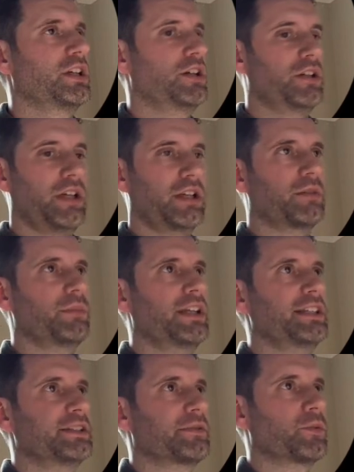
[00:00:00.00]
Okay,
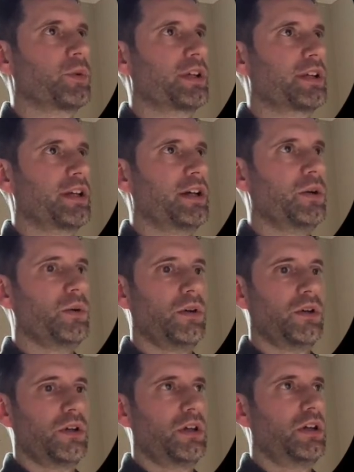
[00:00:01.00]
completely different one now.
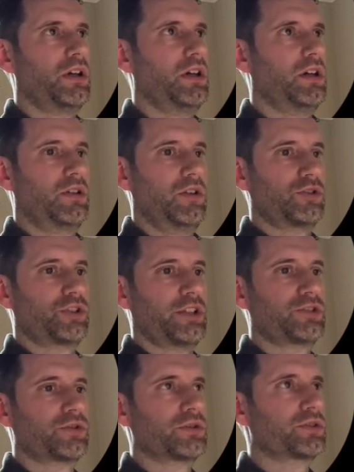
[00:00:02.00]
Not
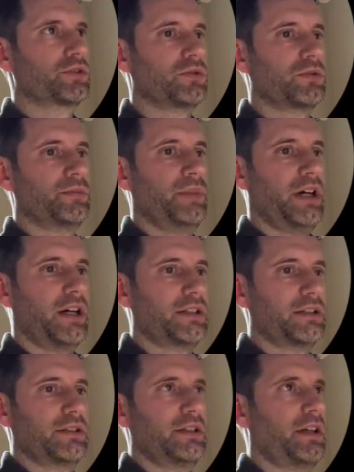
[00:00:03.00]
gestural at all, but
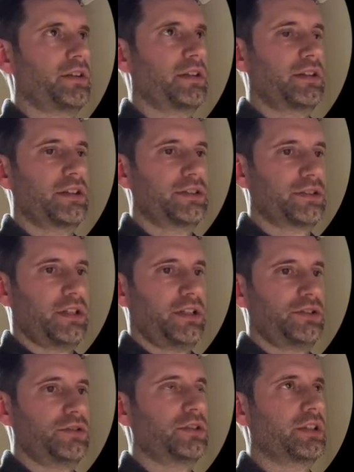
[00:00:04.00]
I think this guy's
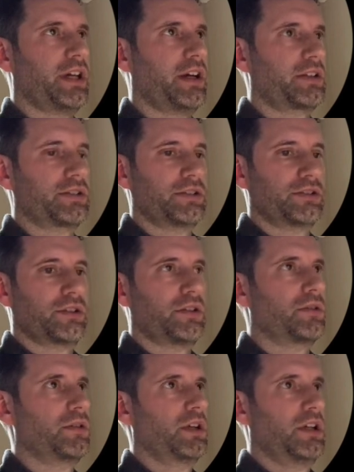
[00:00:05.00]
a good character,
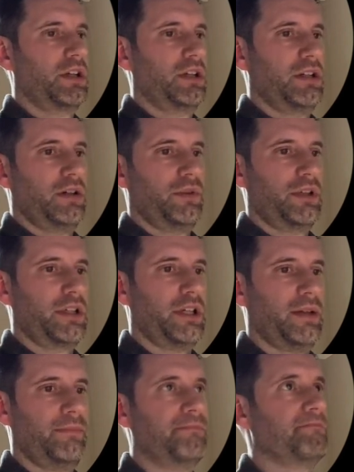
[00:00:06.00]
so I want to get
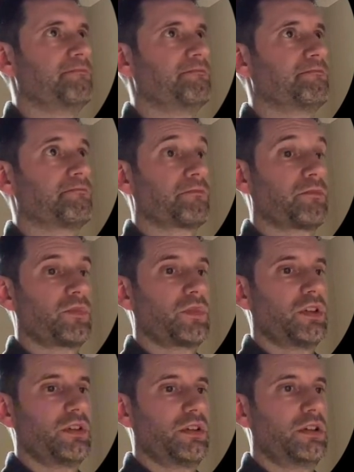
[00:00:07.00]
him.
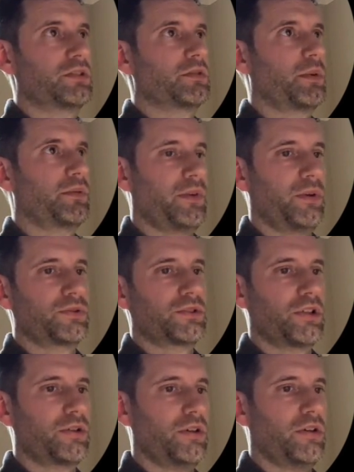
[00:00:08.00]
It's from a
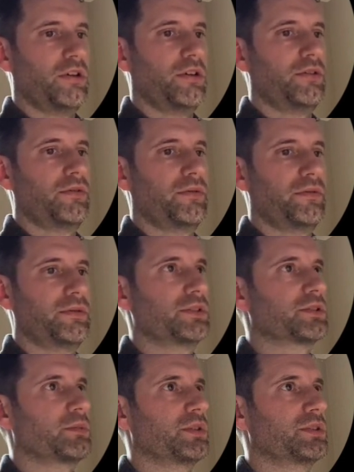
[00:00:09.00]
photo of
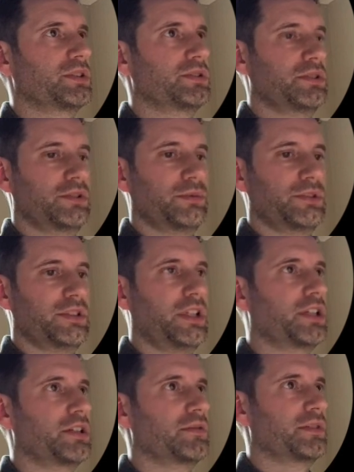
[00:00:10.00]
someone's
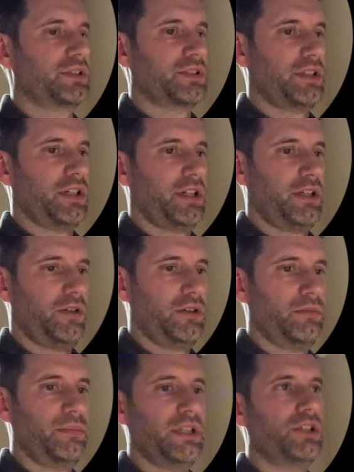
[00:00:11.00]
taken of this guy on
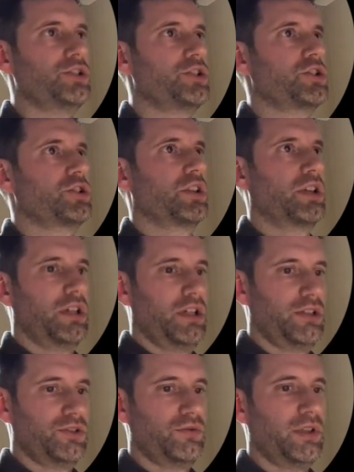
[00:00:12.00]
the beach.
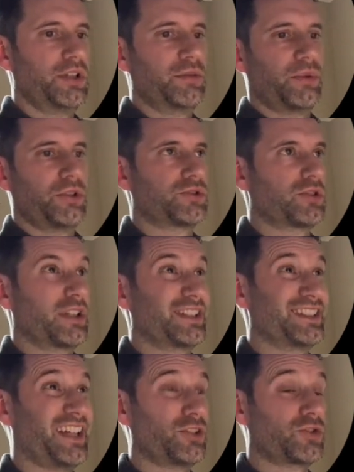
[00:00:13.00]
It's really good posture and it's
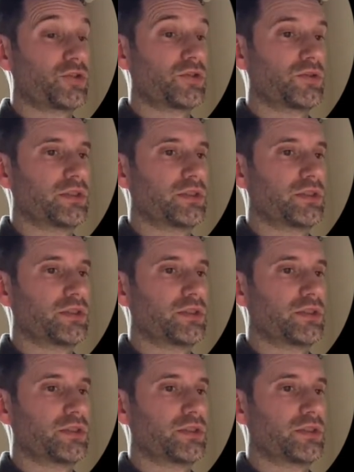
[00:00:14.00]
natural.